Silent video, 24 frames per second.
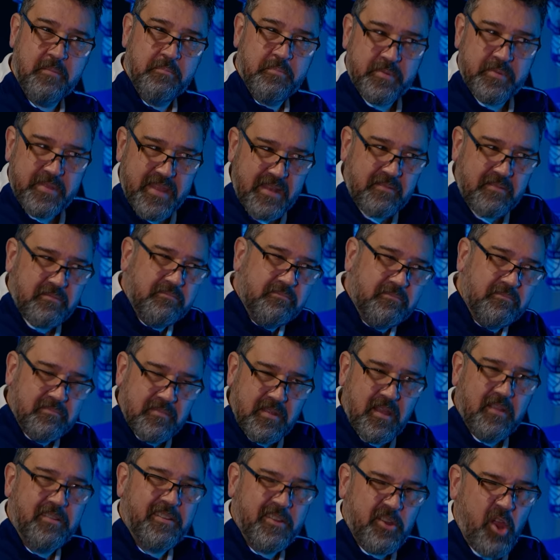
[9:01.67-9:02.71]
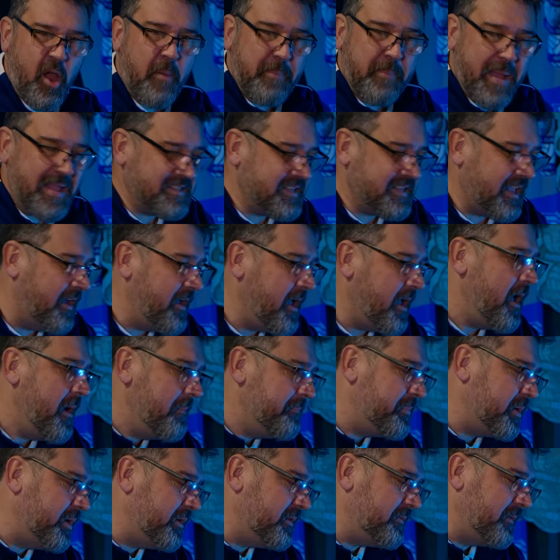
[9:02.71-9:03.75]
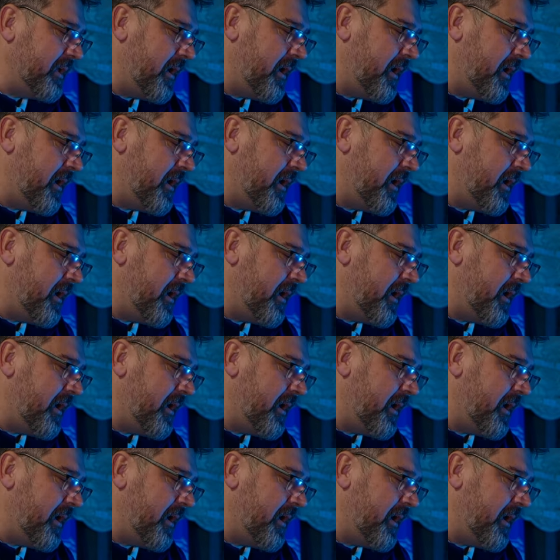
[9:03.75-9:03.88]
but then it got better. But